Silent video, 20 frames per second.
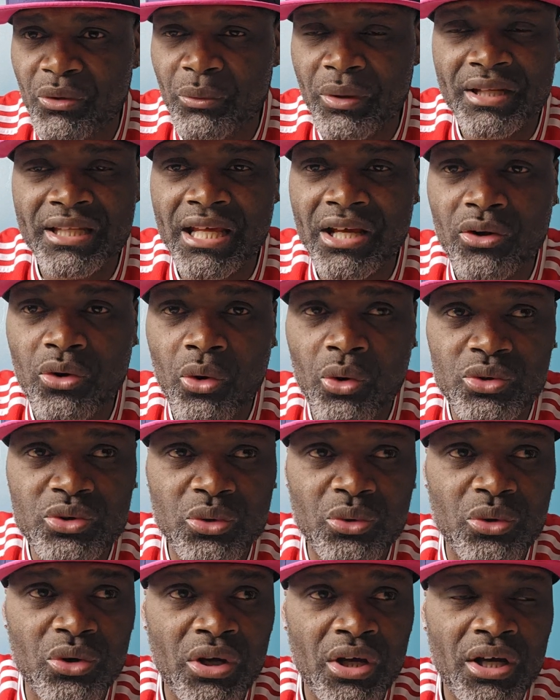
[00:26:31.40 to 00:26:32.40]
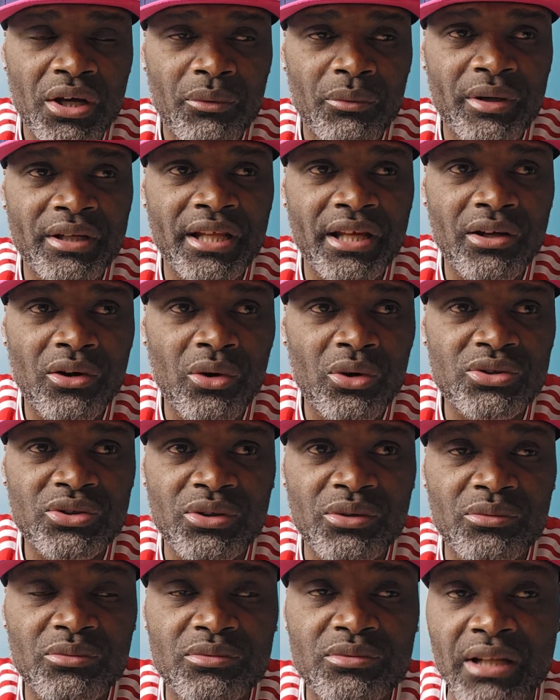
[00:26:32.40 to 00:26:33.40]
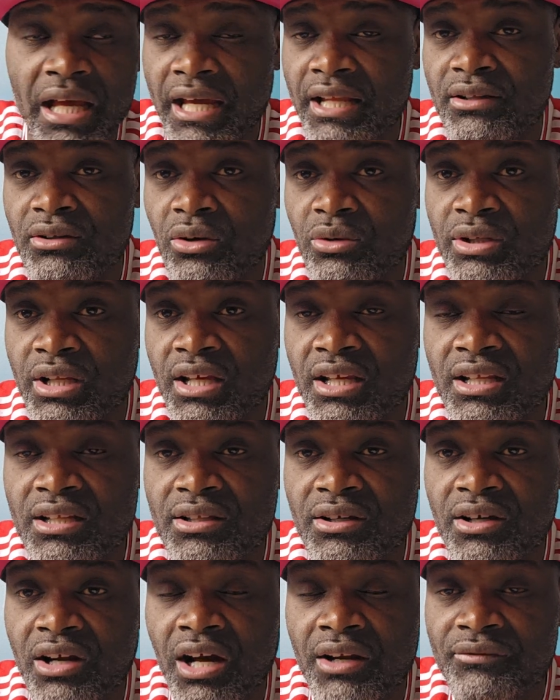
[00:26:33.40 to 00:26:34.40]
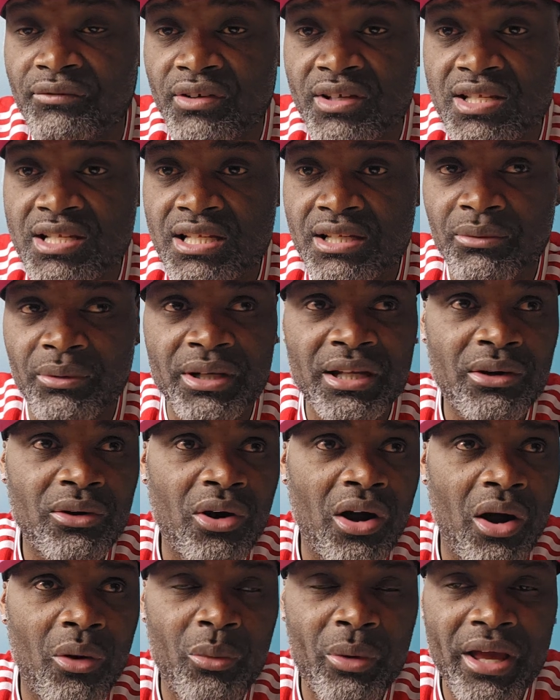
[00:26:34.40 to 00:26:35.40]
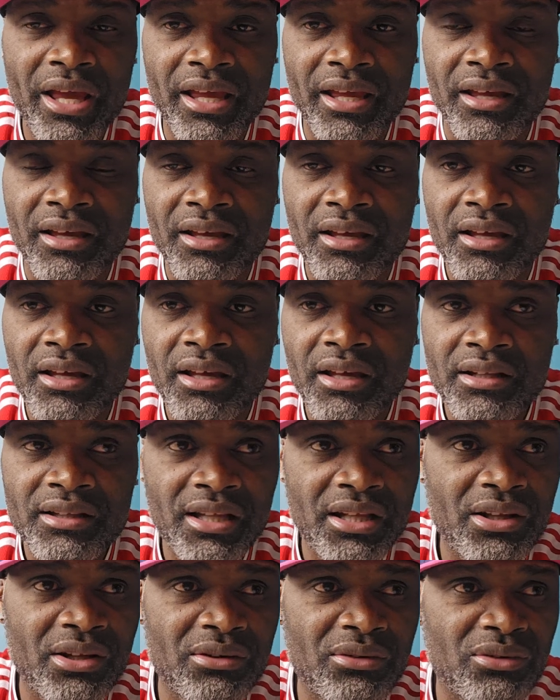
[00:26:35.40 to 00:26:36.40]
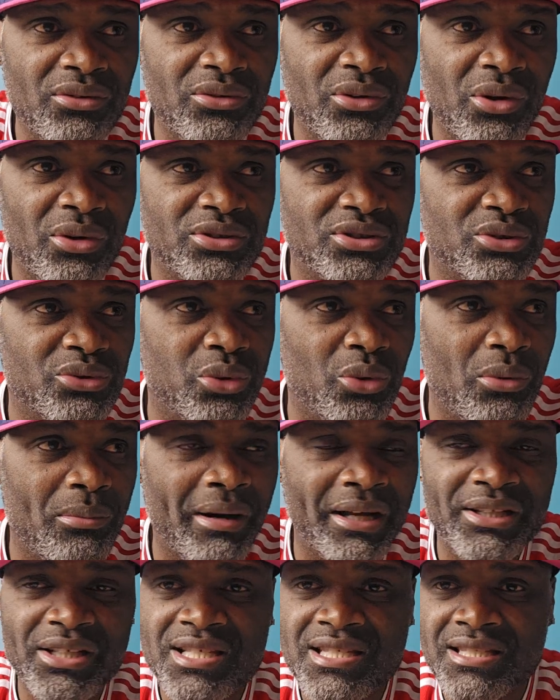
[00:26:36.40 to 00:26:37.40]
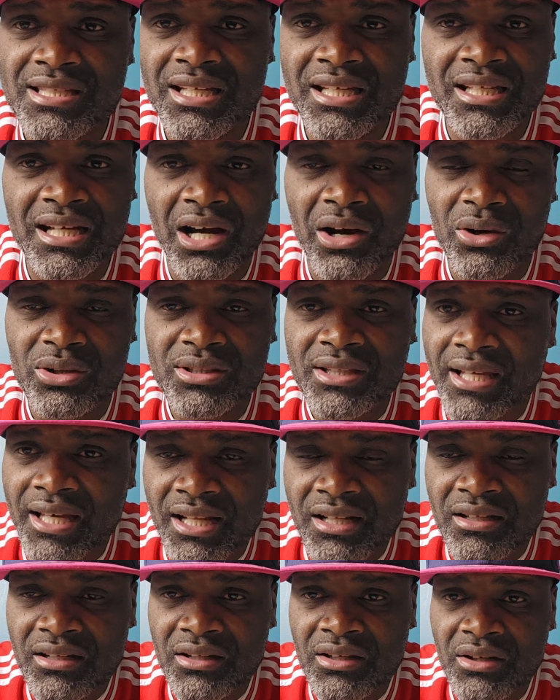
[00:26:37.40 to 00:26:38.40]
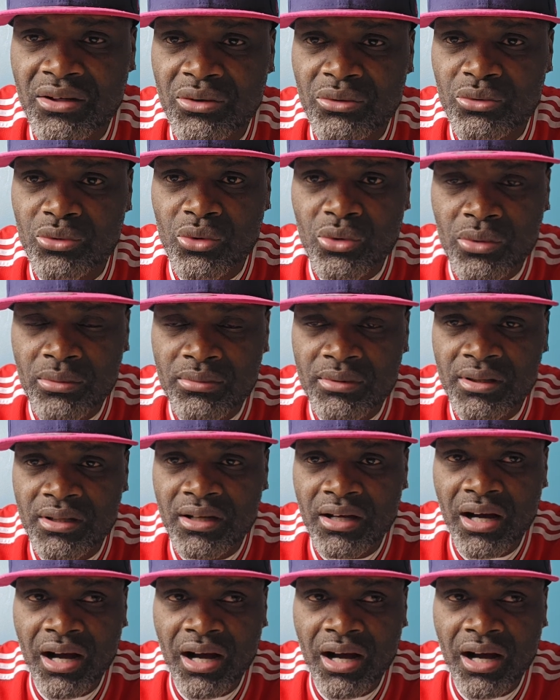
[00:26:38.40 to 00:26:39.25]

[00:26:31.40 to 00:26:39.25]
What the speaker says: When they go to, like now they're in the conference, when you go away, they don't two man stay in a hotel room,